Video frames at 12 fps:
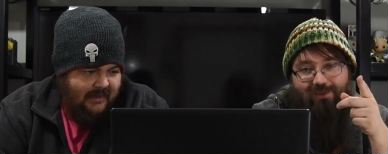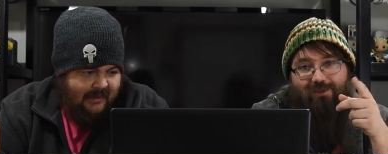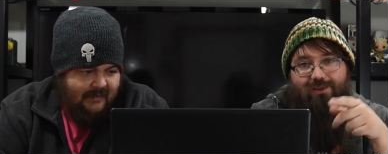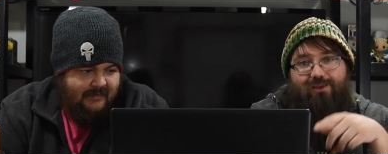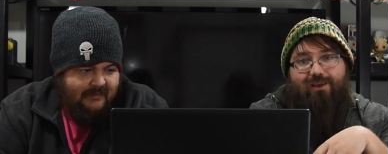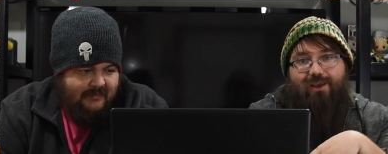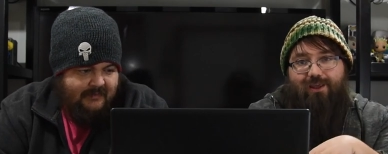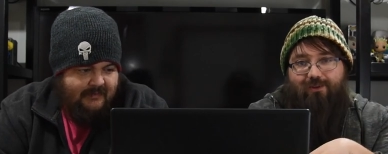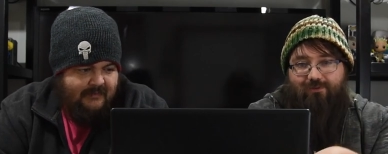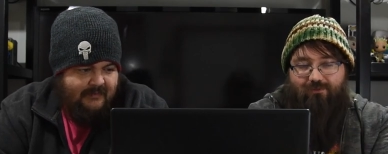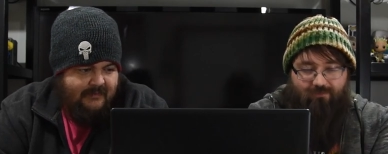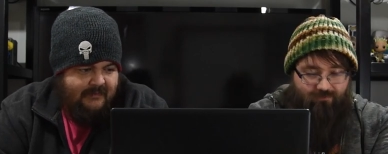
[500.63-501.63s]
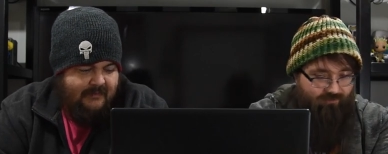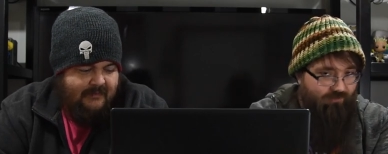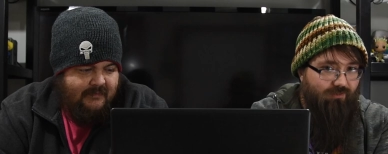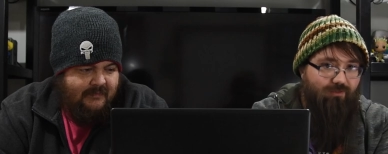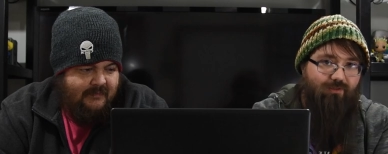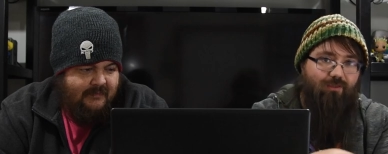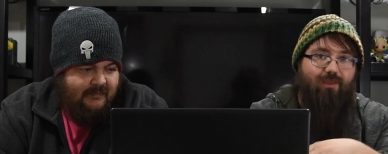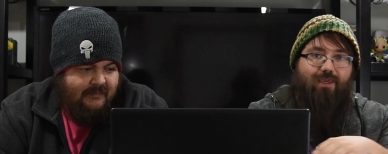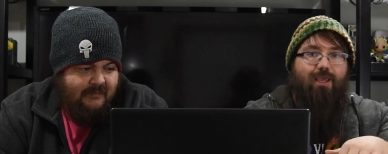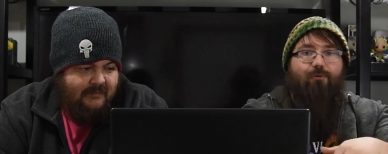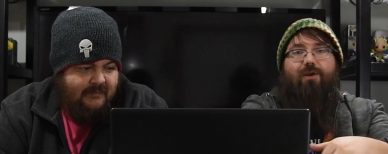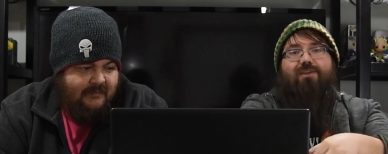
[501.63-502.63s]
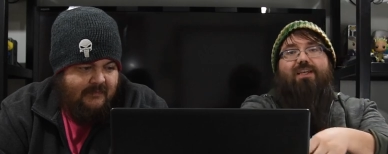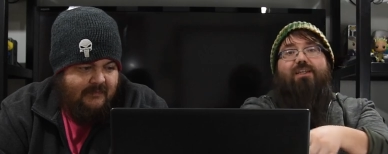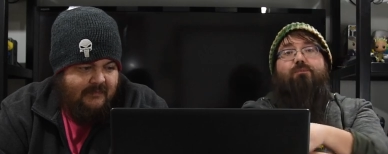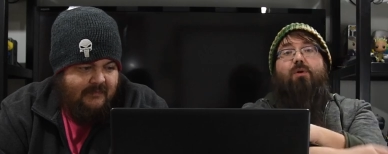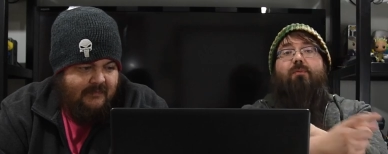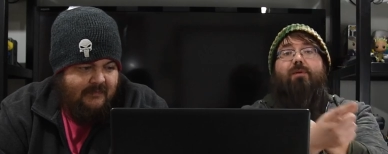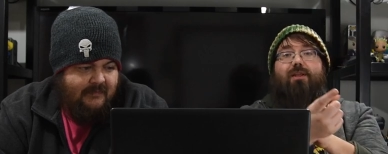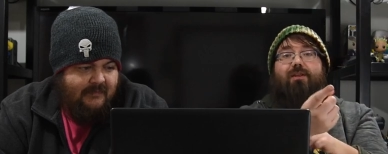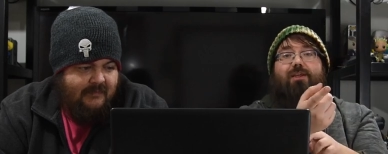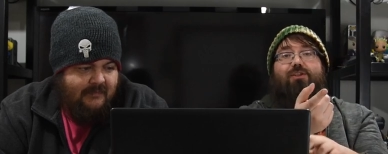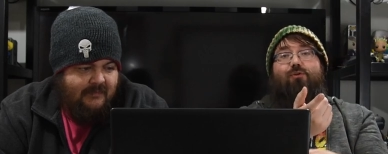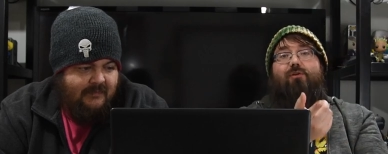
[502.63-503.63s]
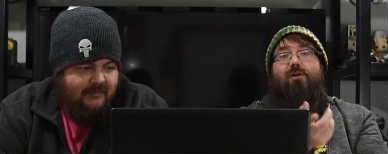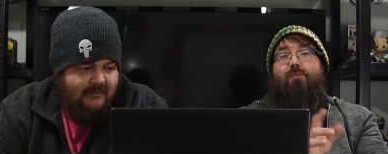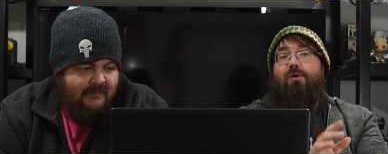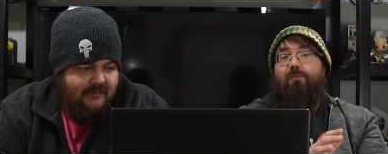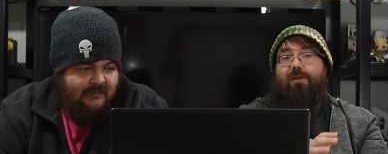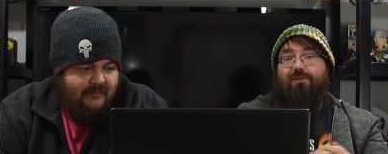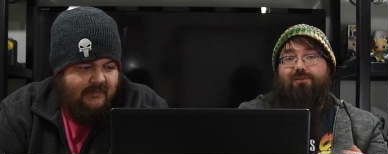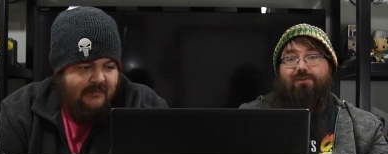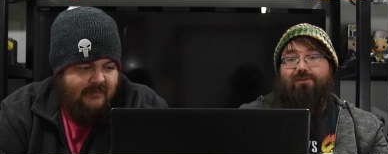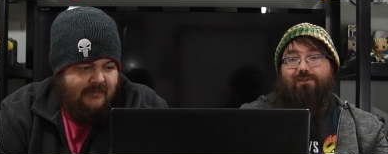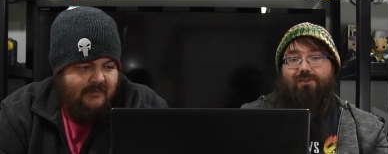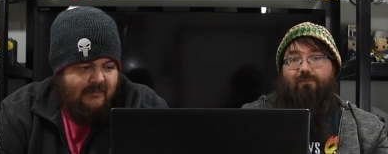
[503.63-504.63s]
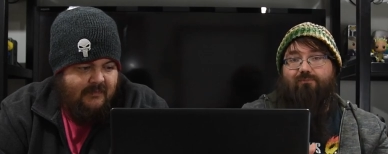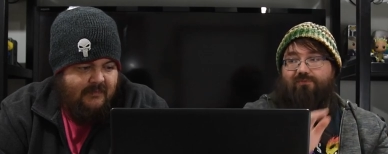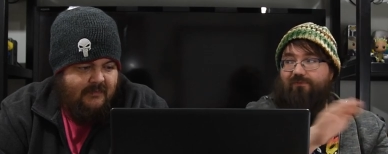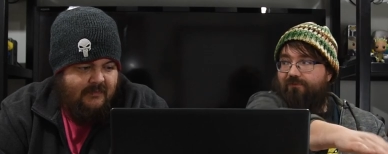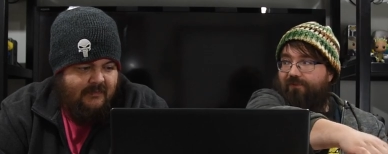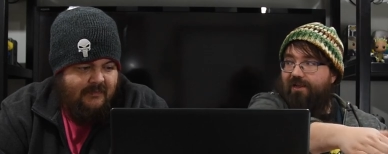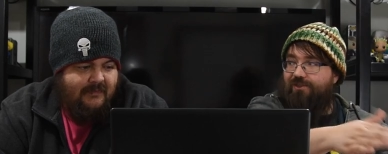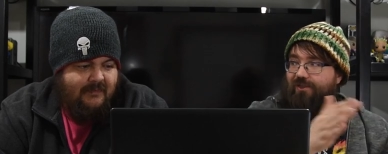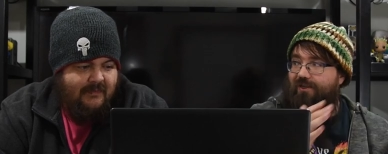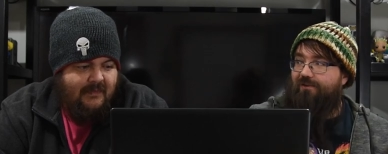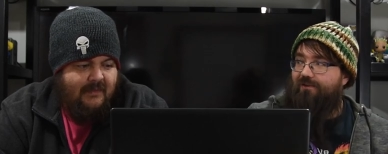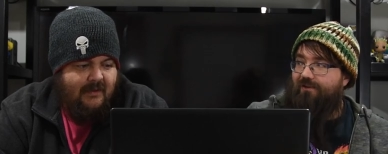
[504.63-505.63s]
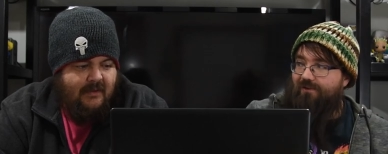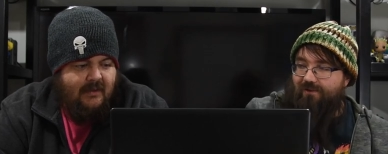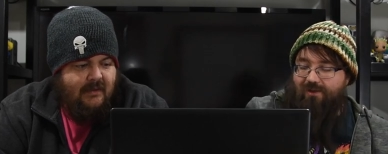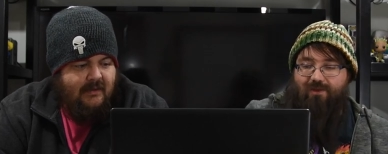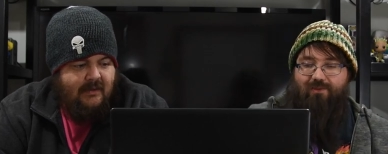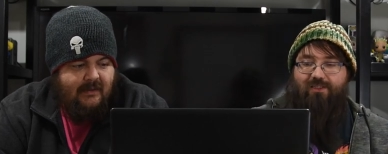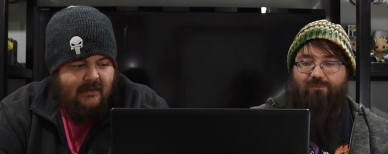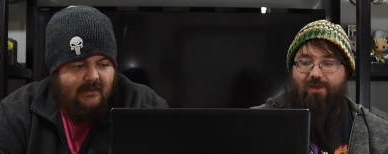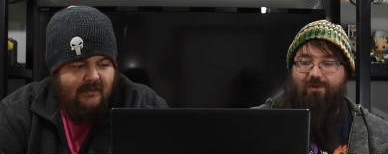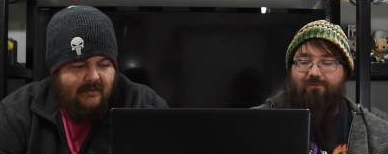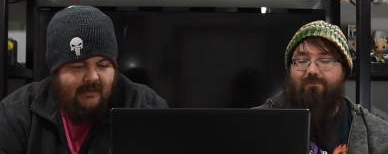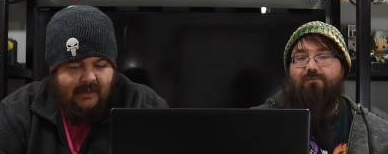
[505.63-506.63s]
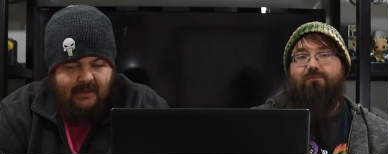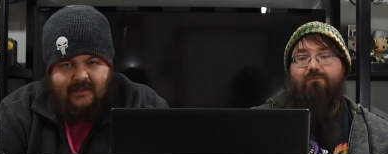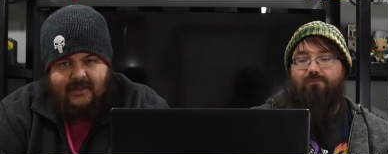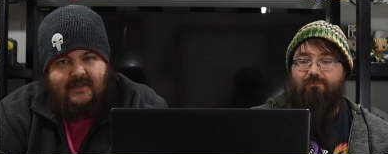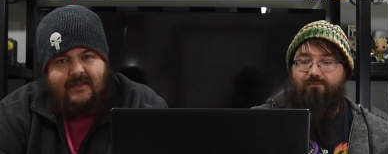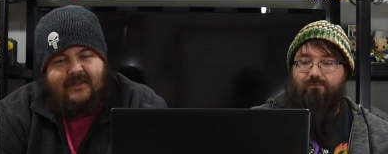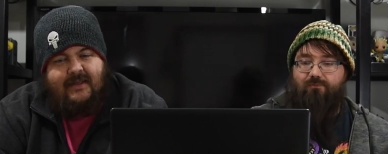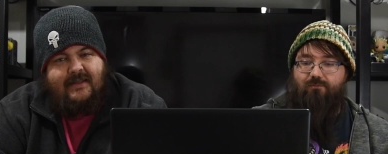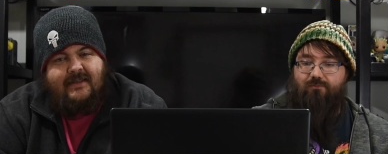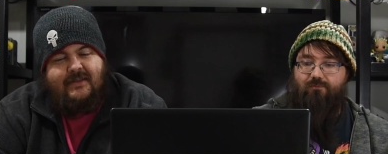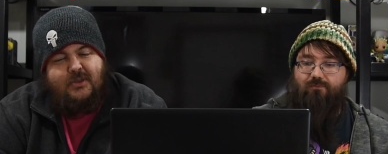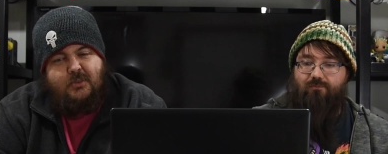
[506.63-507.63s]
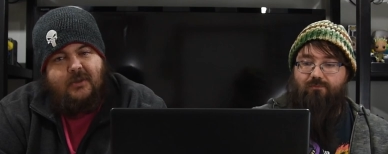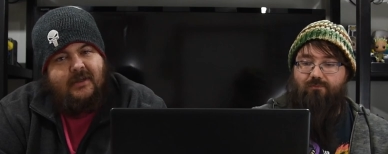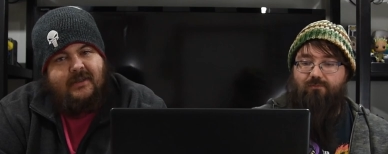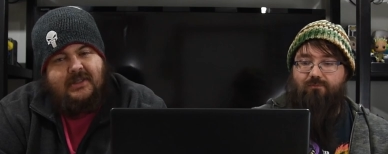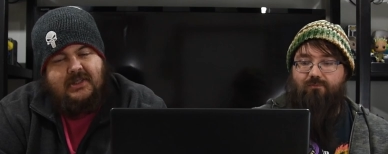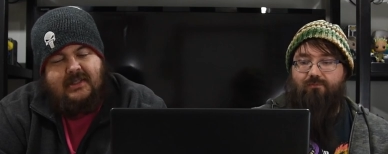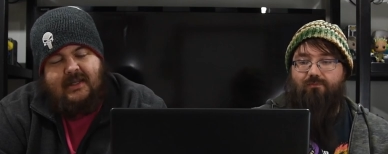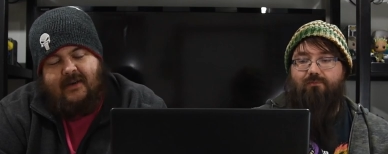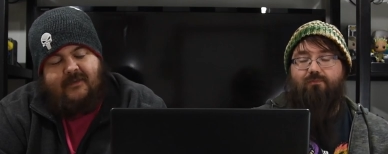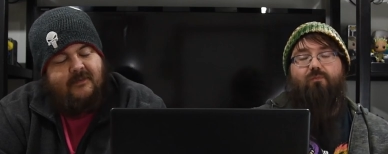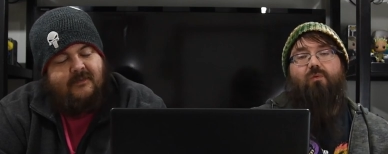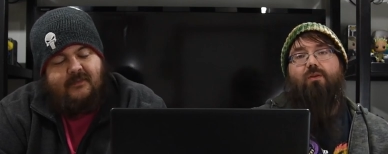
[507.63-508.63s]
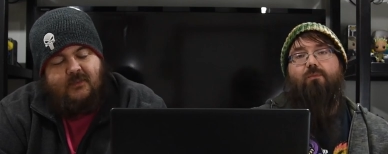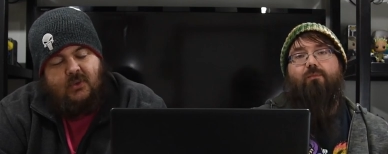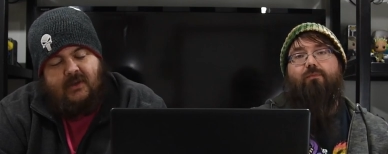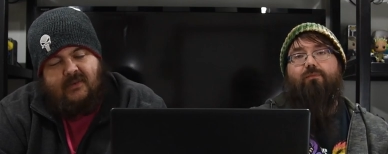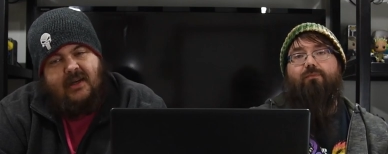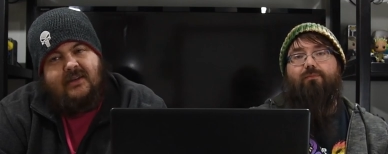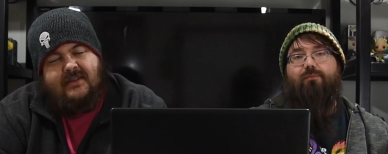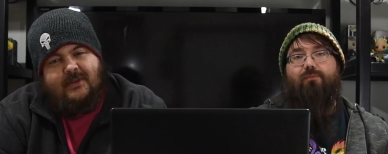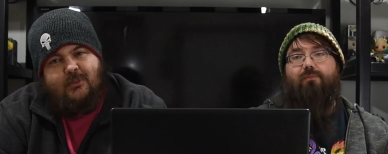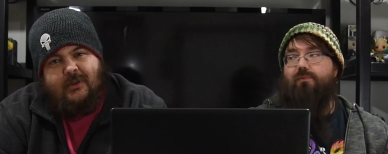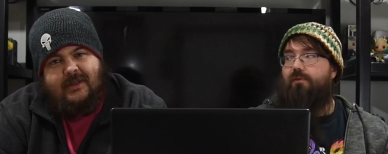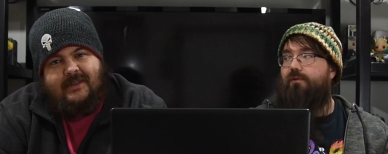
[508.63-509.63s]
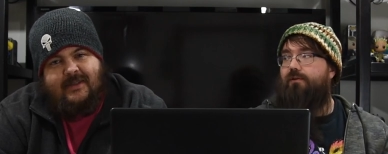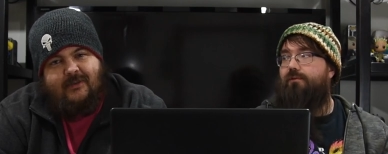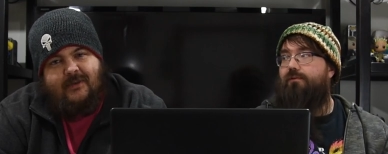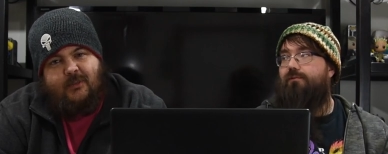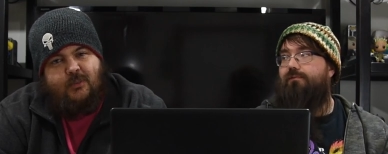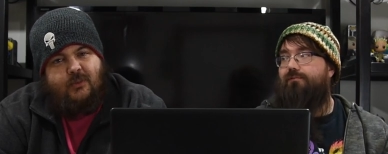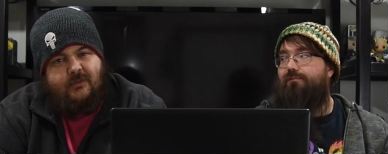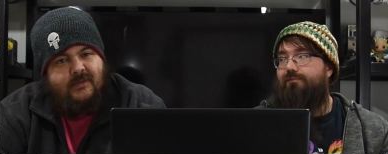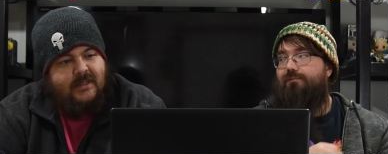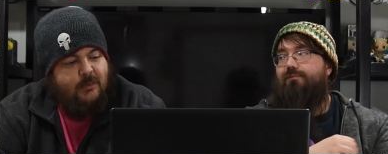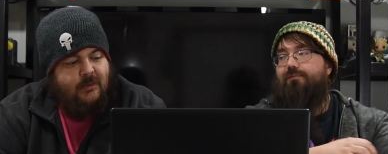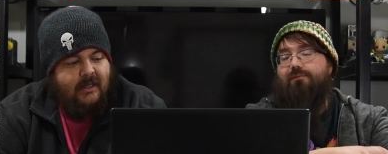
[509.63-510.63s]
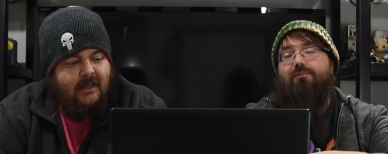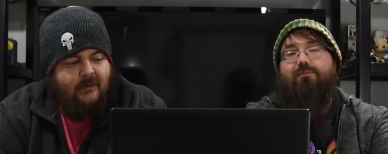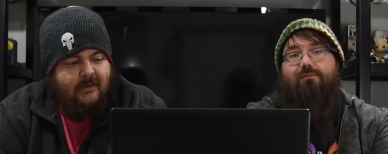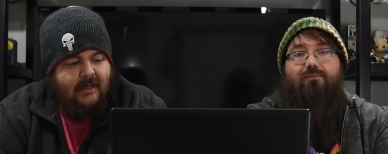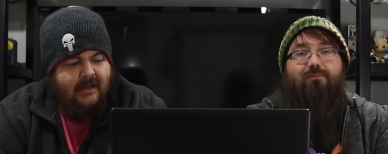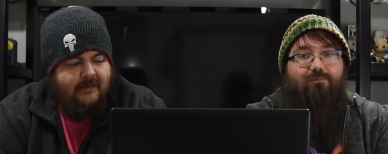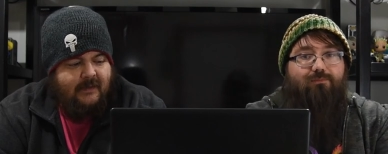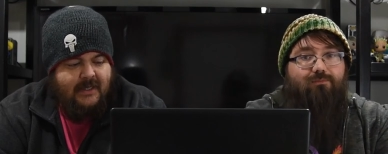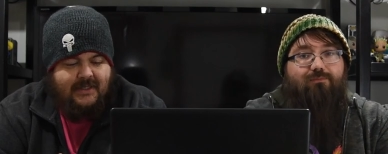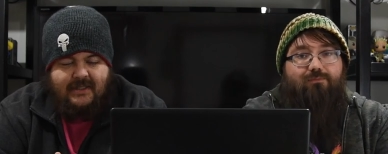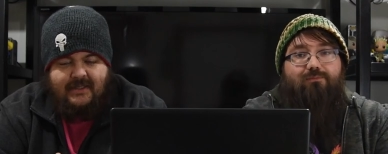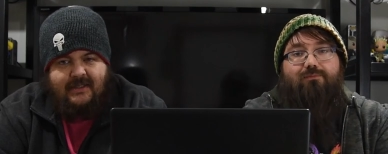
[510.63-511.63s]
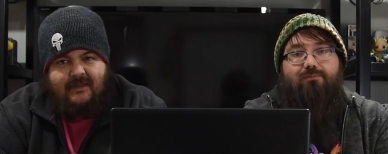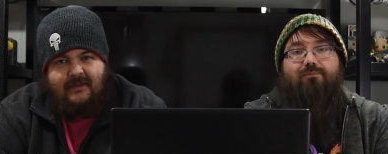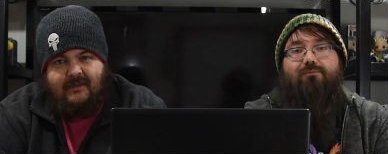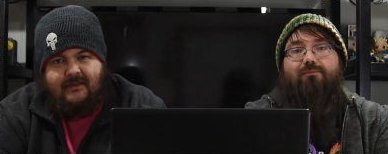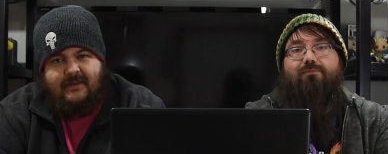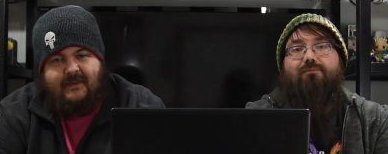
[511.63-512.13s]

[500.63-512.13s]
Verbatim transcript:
Speaker 1: Yeah.
Speaker 2: And the gateway says permanent, historic permanent. So you're just like, flash in. That's mine.
Speaker 1: Yeah, it's it's super good. Just I've whenever I used to play Temporal Temporal Gateway, I flashed this in on a